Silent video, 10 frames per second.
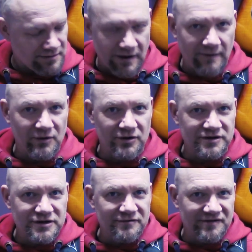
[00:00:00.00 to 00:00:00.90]
I'm not going to
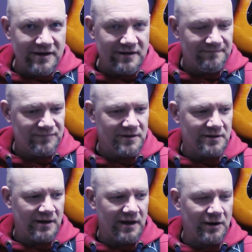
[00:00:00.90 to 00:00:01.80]
use it,
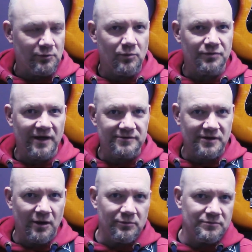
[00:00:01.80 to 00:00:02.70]
and I will then
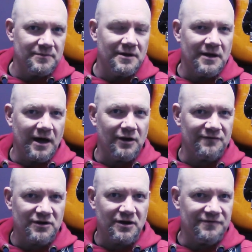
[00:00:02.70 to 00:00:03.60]
go and I
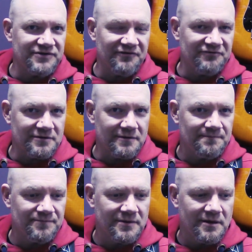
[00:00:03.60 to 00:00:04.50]
will look at a different
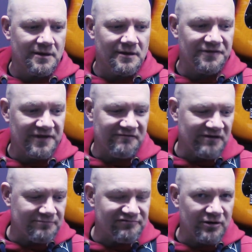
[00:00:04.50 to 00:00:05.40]

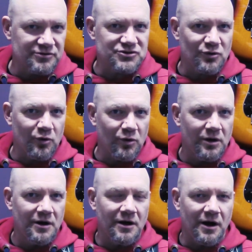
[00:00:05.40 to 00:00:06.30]
theory approach, or
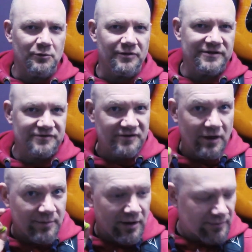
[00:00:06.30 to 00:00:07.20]
I will then just
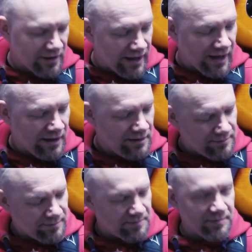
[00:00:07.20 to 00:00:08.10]
go by my ear.
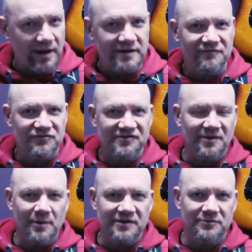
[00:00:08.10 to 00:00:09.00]
But it gives you
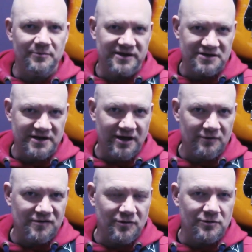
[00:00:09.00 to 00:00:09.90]
somewhere to immediately go
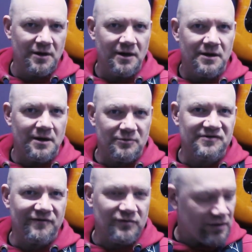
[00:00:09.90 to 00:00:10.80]
to and will
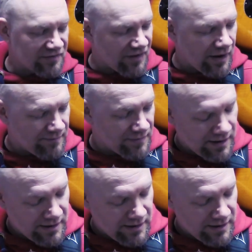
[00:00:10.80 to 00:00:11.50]
save you a lot of time.